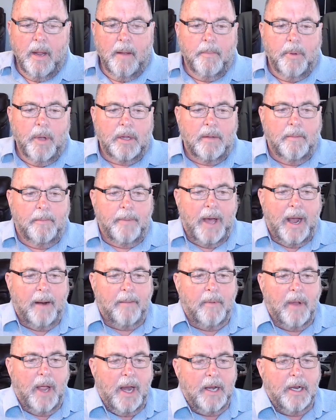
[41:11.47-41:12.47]
But the
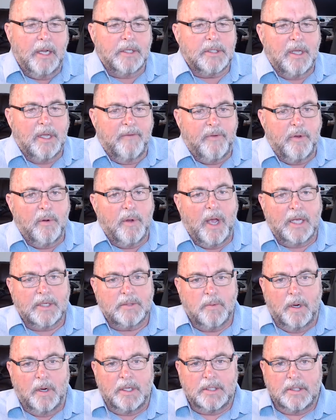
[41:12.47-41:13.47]
bottom line is, if you
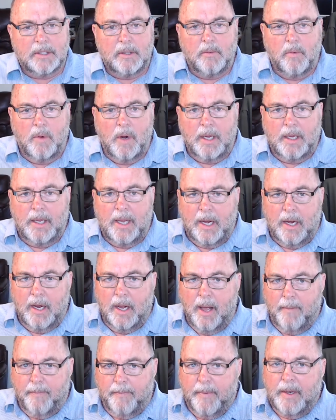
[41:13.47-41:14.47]
guys want to get
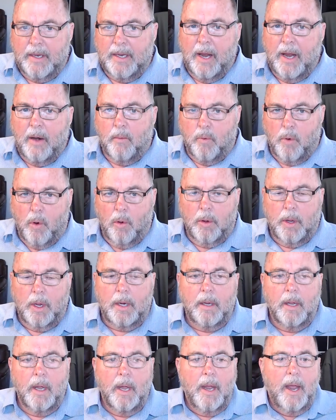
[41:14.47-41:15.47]
up and get
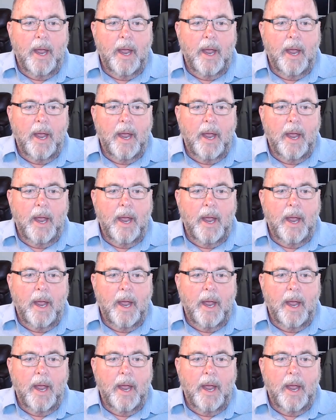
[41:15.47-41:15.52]
rolling